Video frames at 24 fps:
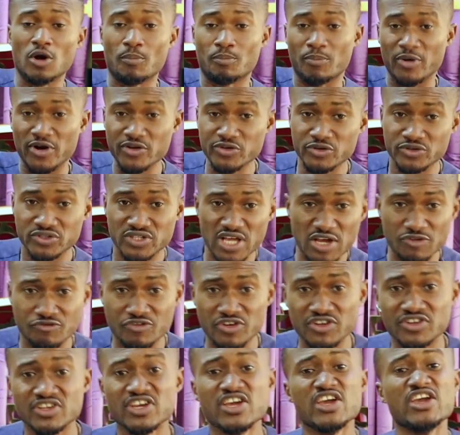upon you,
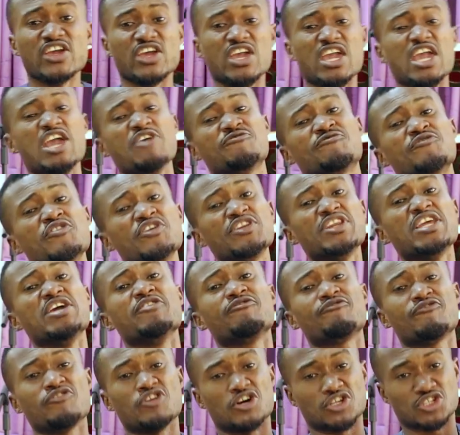David, even
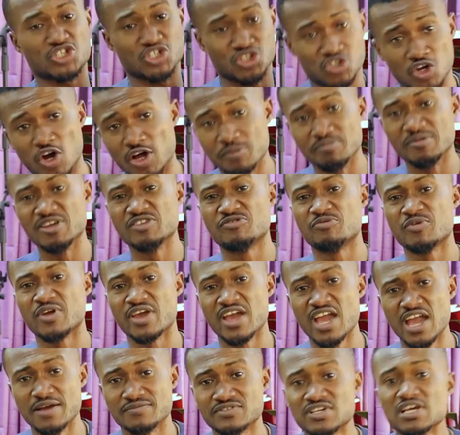if your son
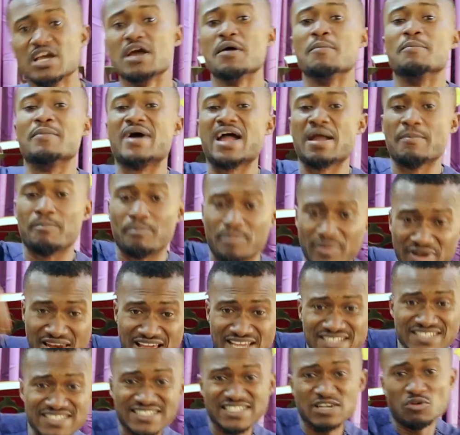misbehaves, my
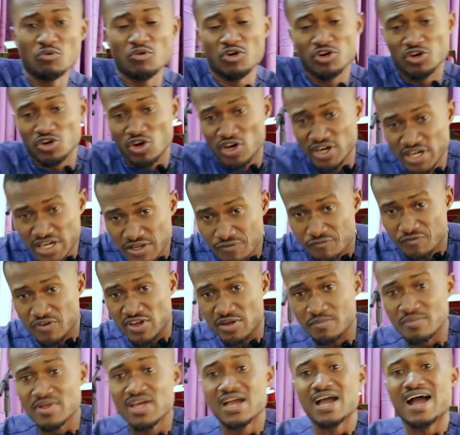blessing will not leave
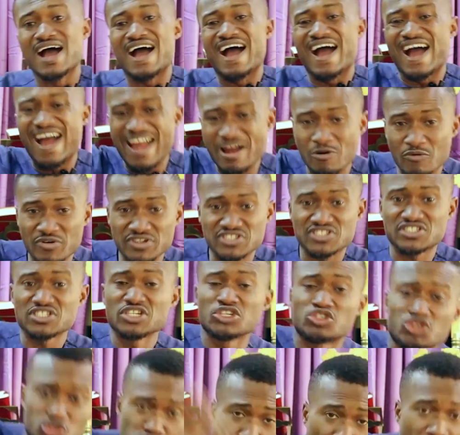him. I will
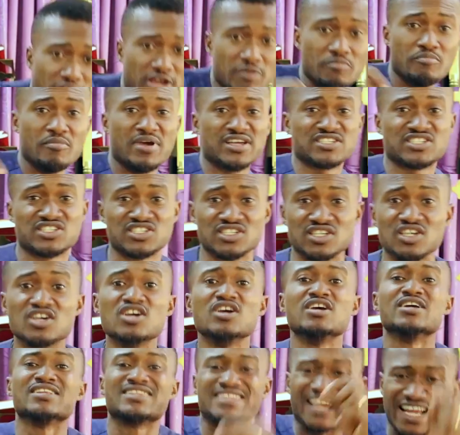still show him mercy.
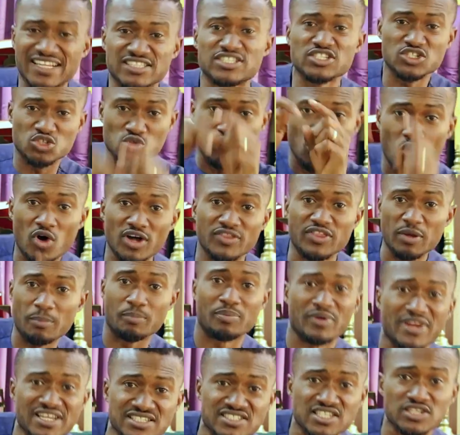That is what the
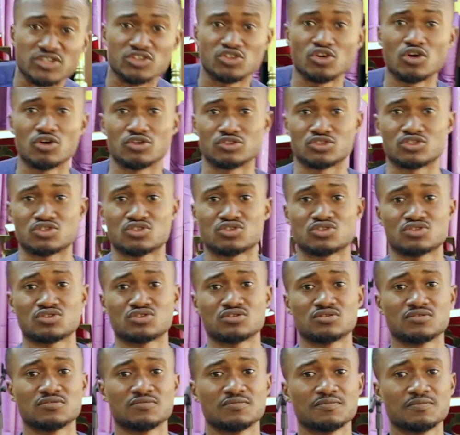blessing
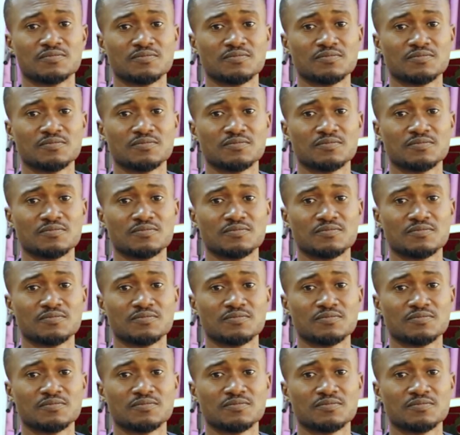does.